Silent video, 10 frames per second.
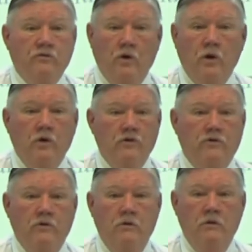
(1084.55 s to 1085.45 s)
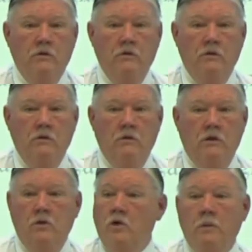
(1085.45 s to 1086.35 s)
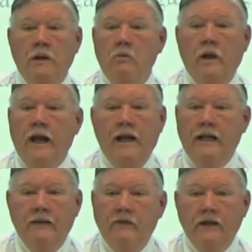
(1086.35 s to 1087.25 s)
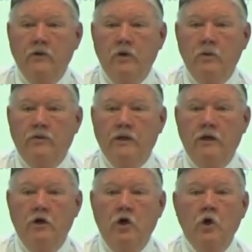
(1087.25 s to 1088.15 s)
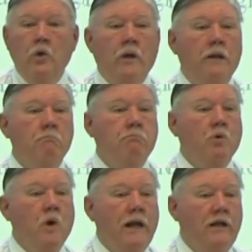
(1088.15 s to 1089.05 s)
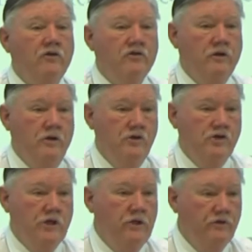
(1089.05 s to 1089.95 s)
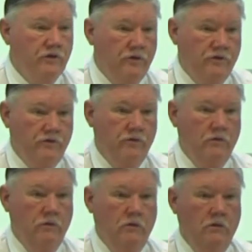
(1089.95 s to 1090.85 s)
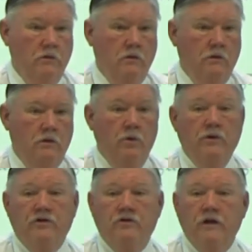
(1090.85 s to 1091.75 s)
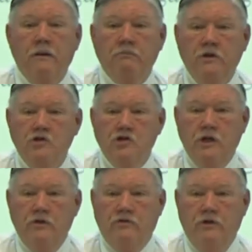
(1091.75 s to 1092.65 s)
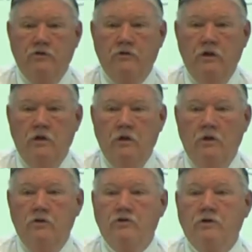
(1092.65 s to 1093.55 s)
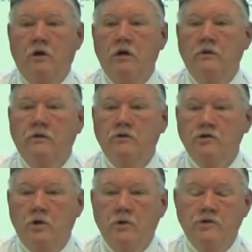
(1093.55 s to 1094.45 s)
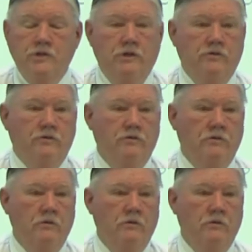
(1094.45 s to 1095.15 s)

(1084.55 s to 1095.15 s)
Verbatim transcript: first, who nobody wanted anything to do with it, who embraced Jesus, who accepted Jesus, who started the churches,